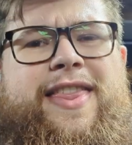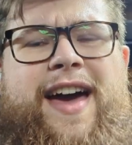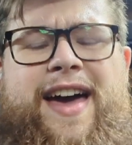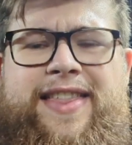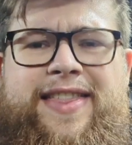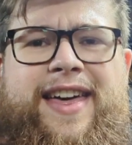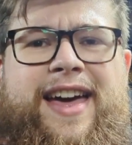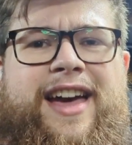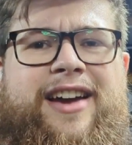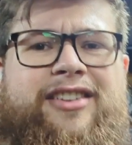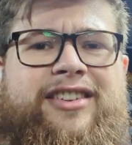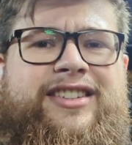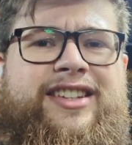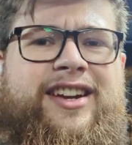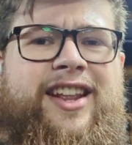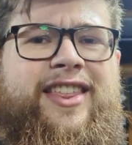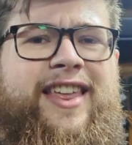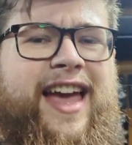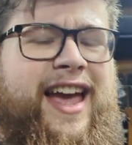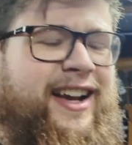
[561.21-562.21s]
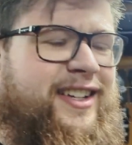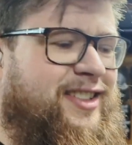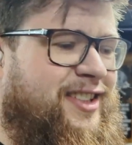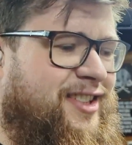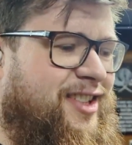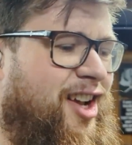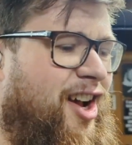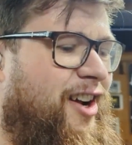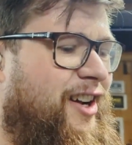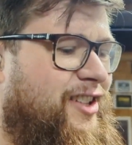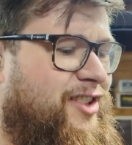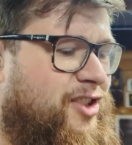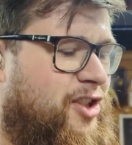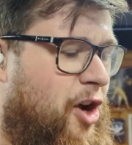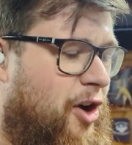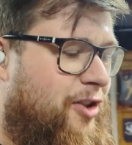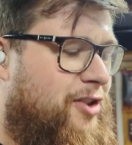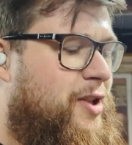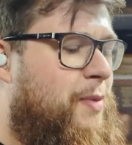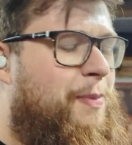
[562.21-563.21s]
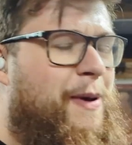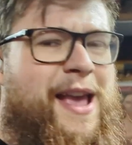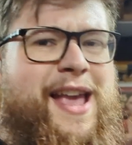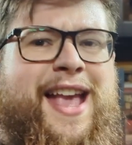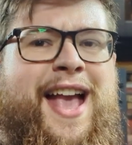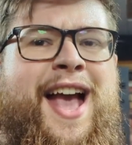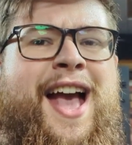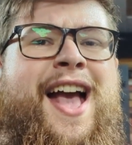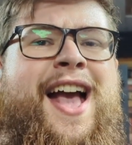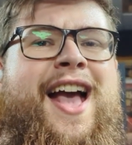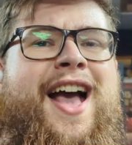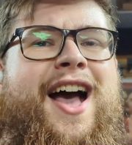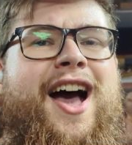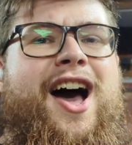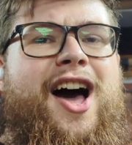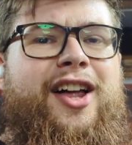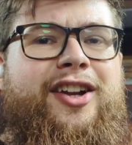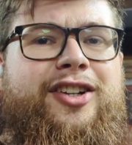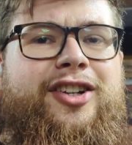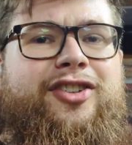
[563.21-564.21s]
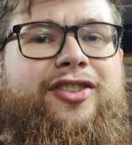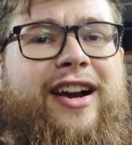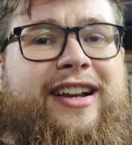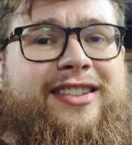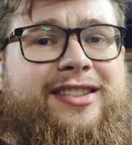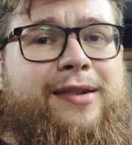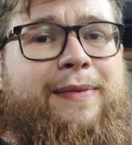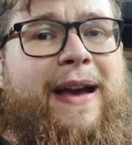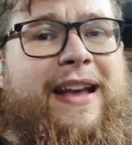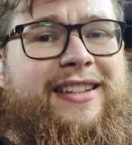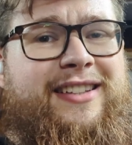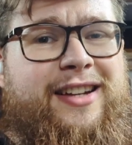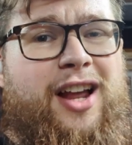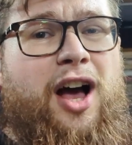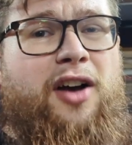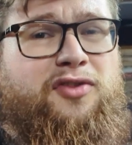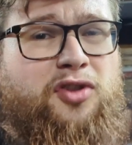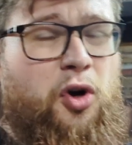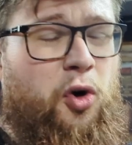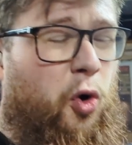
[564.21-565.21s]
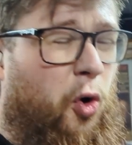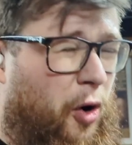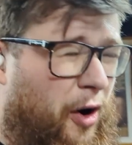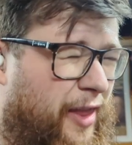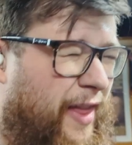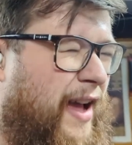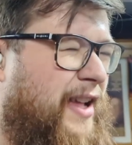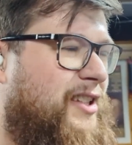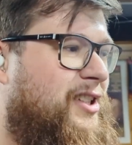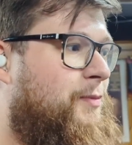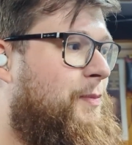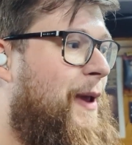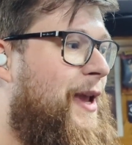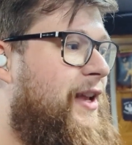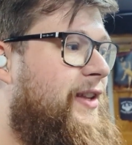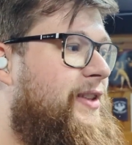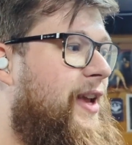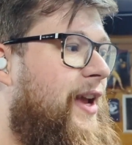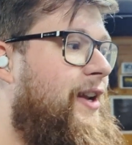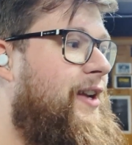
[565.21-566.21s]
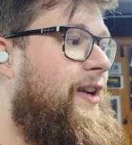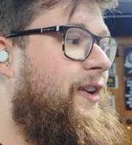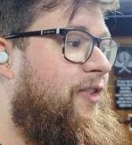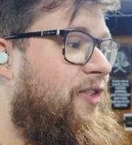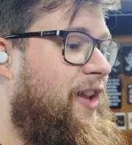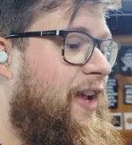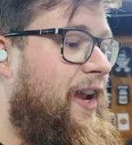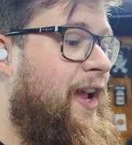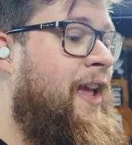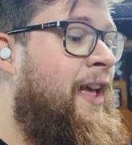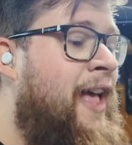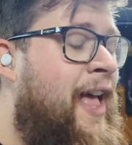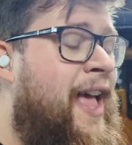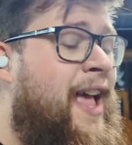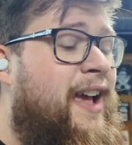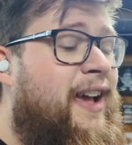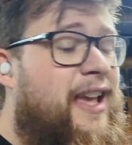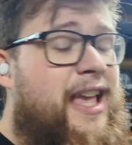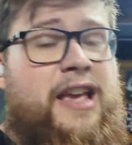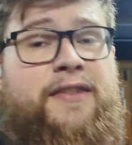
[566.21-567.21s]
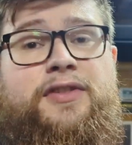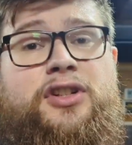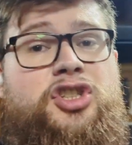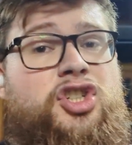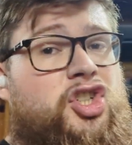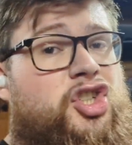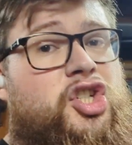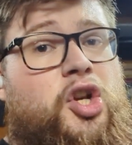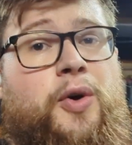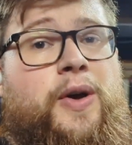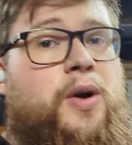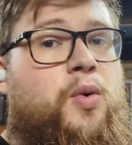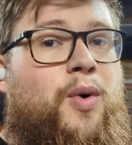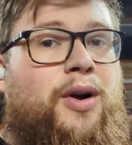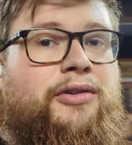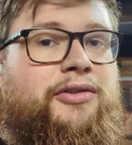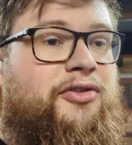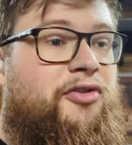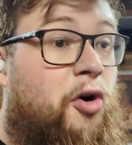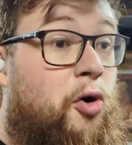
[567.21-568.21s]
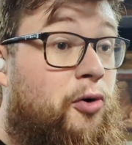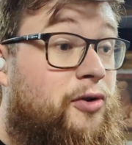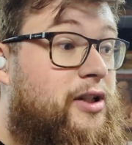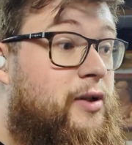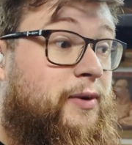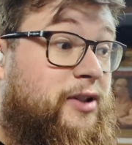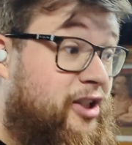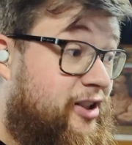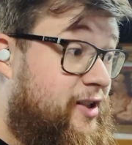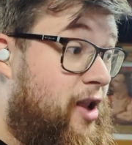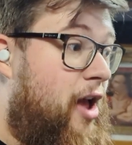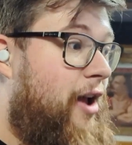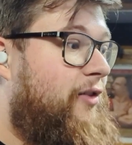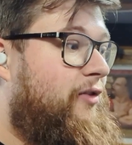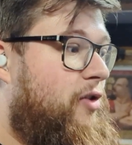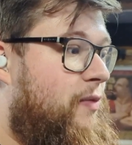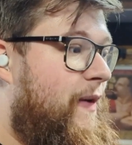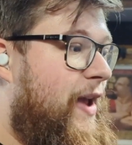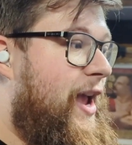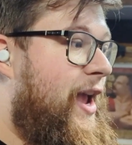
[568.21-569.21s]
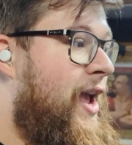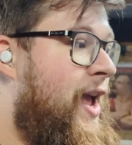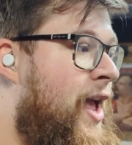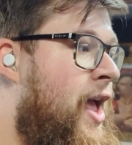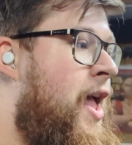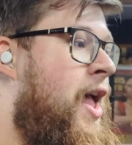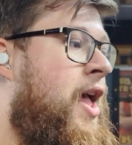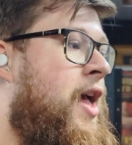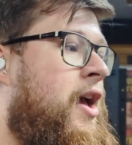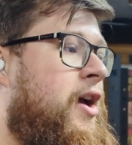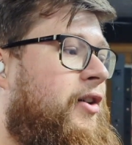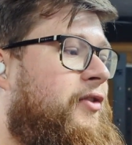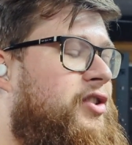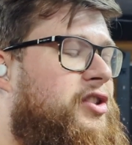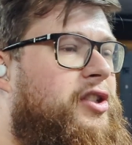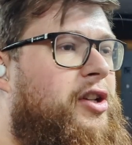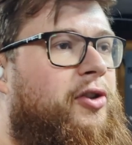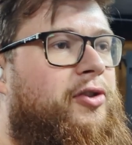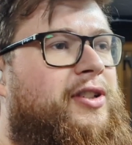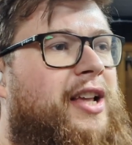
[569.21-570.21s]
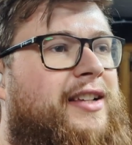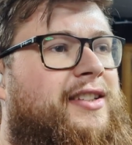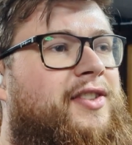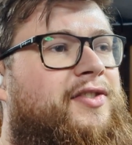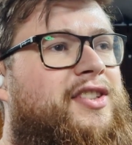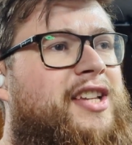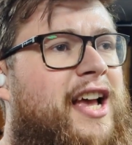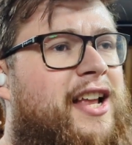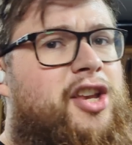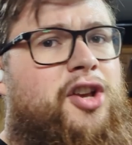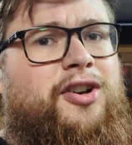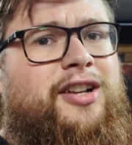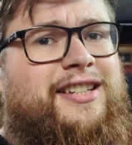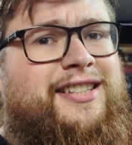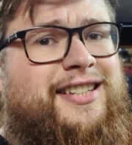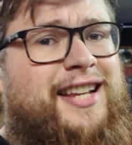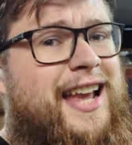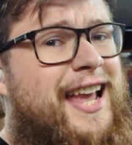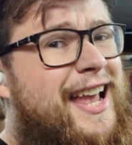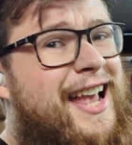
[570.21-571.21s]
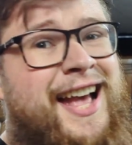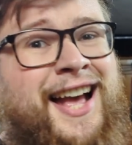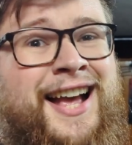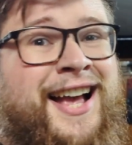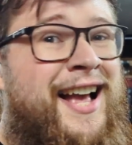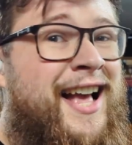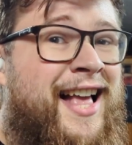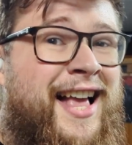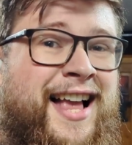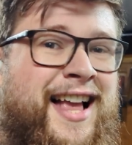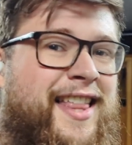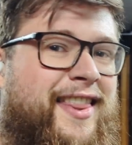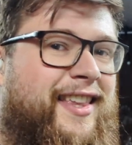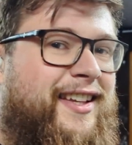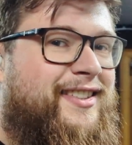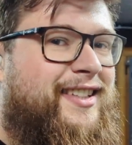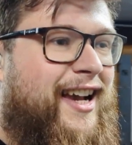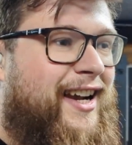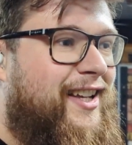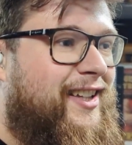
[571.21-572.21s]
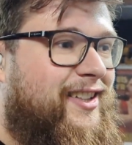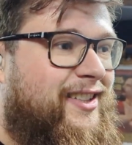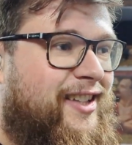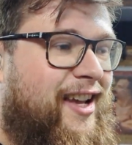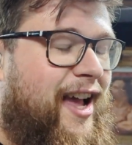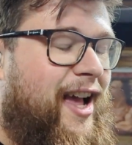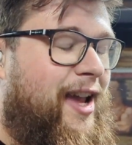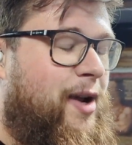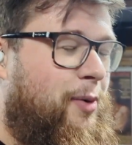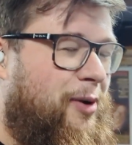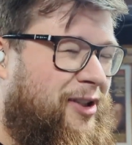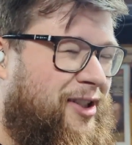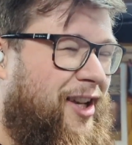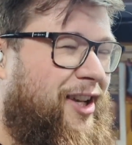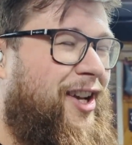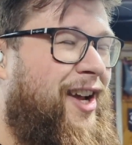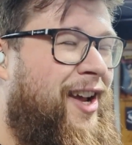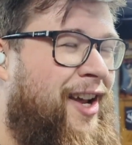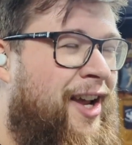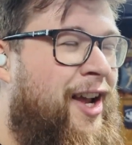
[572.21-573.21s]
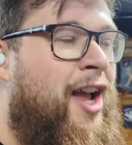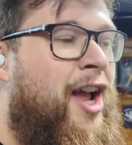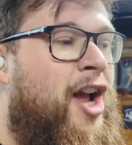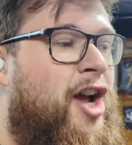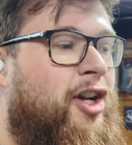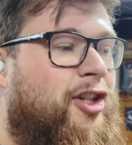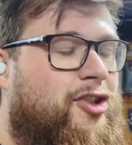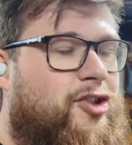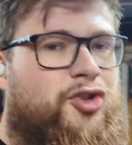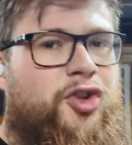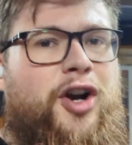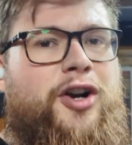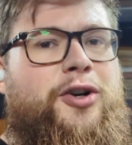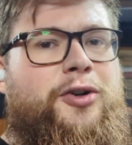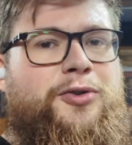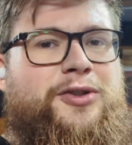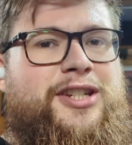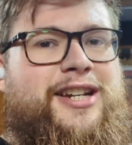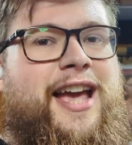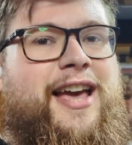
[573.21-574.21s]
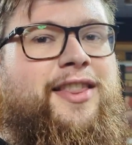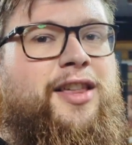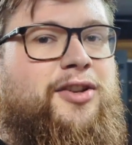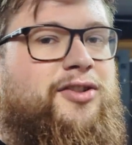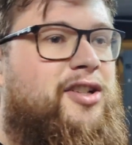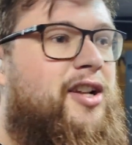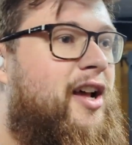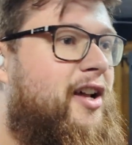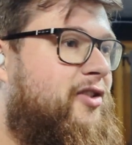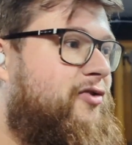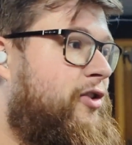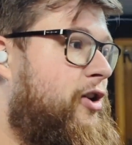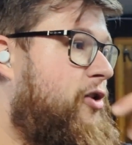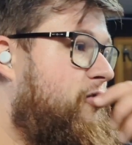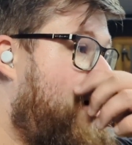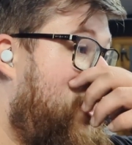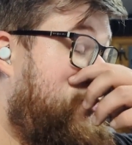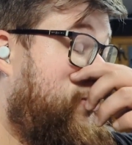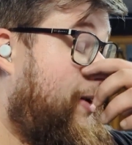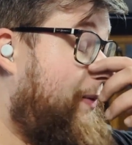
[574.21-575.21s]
That there is another exercise not to be underestimated. After all of that speed deadlifting, even just doing 140, which is light for me, for 2 sets of 10, you could see the second set, it was a struggle to get those last few reps.